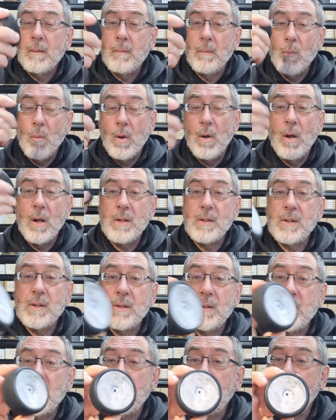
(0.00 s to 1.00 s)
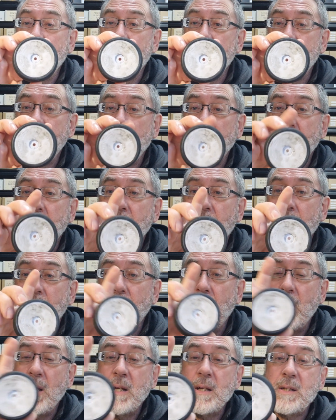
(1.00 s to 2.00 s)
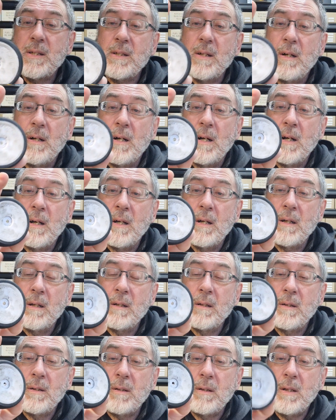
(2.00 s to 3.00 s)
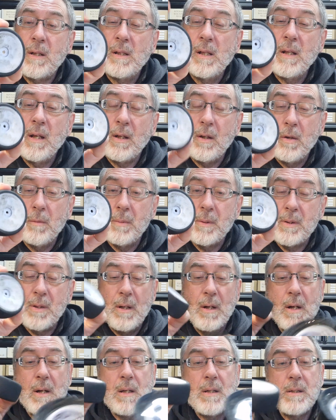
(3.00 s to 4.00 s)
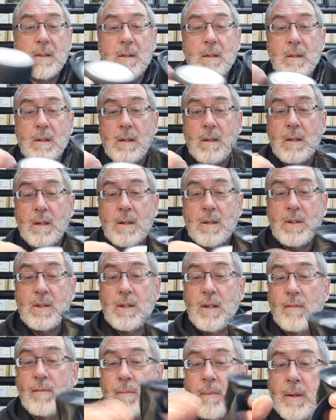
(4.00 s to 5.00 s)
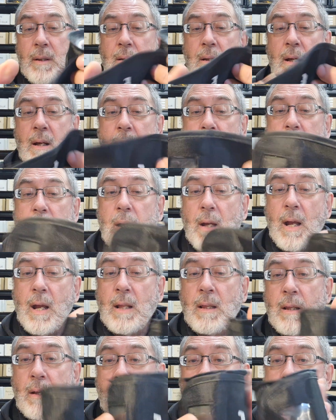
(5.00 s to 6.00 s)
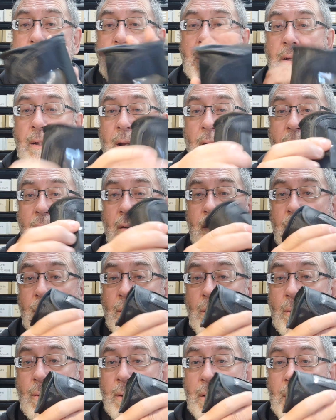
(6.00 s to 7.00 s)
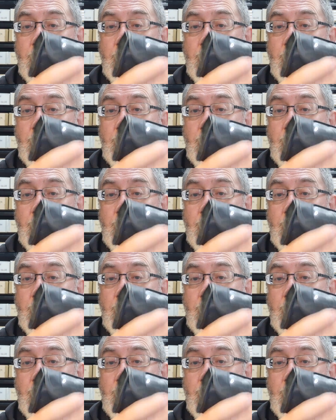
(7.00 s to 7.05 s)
What I do is at the end of the race, I clean and goop the tyres, shove them in there, and they're ready to go for the